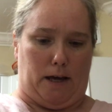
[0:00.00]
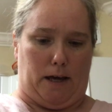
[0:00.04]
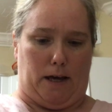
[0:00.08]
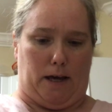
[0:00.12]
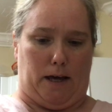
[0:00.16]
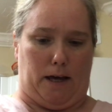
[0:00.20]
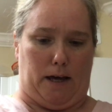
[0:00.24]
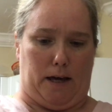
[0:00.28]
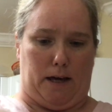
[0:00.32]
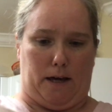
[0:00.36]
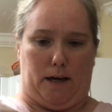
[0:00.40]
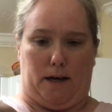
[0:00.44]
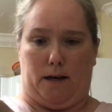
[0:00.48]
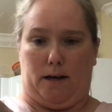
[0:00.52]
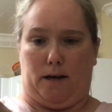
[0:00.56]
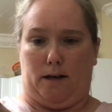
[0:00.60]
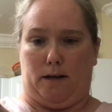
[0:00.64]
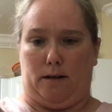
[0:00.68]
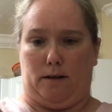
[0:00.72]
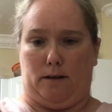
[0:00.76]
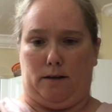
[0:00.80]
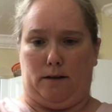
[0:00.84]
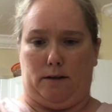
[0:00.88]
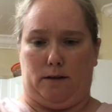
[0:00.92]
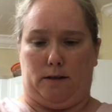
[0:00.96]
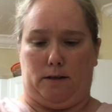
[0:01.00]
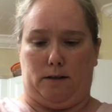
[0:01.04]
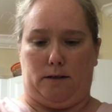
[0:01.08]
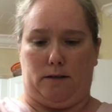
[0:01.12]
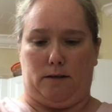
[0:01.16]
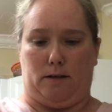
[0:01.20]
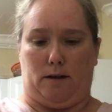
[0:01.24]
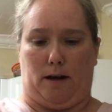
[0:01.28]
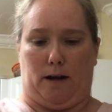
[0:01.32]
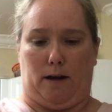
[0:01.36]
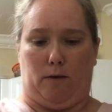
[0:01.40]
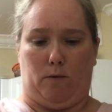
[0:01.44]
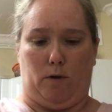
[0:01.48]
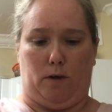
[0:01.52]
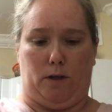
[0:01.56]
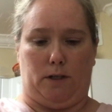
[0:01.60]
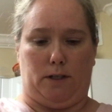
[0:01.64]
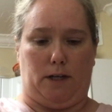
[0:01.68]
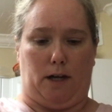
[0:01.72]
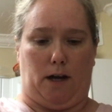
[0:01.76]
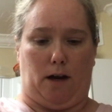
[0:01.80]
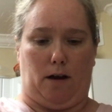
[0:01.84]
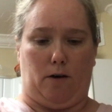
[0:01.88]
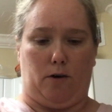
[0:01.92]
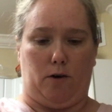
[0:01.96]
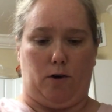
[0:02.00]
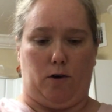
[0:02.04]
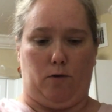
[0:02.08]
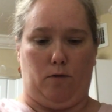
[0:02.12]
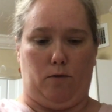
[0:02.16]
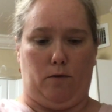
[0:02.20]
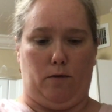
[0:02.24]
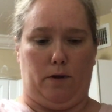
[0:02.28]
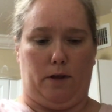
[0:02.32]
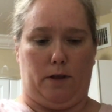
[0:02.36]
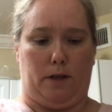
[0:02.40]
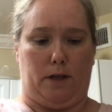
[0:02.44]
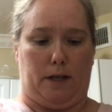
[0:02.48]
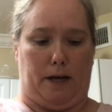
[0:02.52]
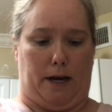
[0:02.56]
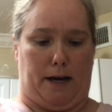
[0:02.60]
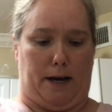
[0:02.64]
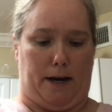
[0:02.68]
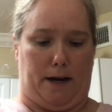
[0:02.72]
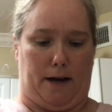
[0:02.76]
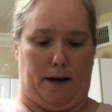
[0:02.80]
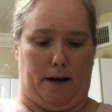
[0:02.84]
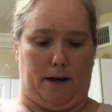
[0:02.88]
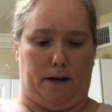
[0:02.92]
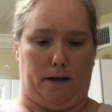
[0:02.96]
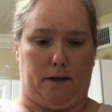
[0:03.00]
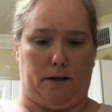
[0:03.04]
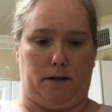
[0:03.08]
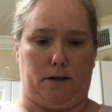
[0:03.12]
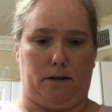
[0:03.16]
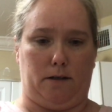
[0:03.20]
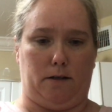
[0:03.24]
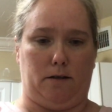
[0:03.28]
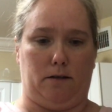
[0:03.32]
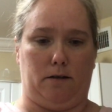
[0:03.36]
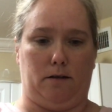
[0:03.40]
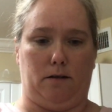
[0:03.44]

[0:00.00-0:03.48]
And I will tell you that